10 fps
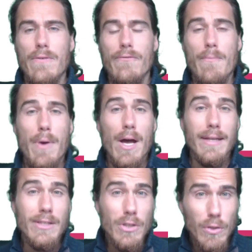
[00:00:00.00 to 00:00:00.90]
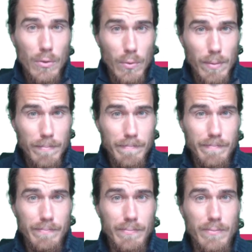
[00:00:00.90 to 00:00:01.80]
For part 2,
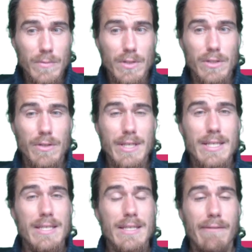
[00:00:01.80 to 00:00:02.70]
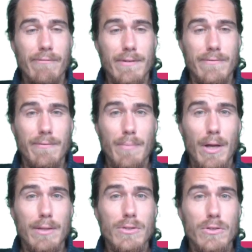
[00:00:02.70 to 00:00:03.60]
so this is different. For
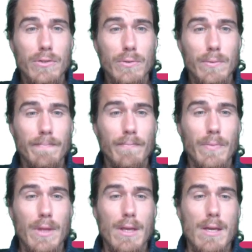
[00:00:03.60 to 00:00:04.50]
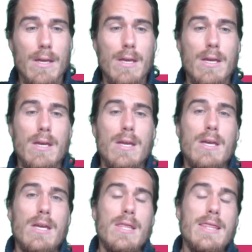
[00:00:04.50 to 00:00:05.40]
part 2,
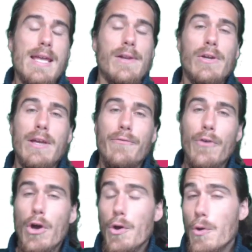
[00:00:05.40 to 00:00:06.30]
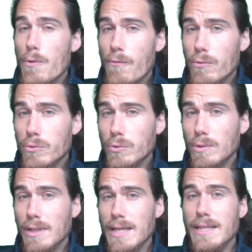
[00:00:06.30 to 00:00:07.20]
they're looking for
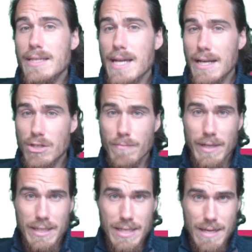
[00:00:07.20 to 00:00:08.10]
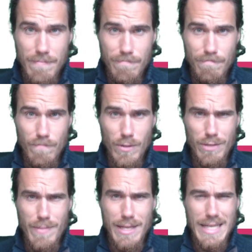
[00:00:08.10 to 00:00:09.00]
overall intelligibility,
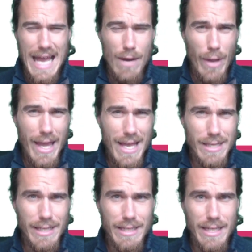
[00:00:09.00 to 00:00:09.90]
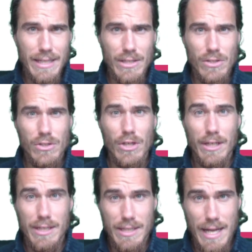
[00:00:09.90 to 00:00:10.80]
which means how easy it is to
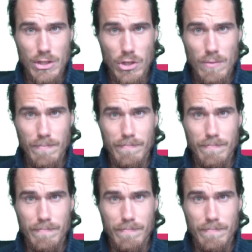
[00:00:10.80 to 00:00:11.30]
understand you.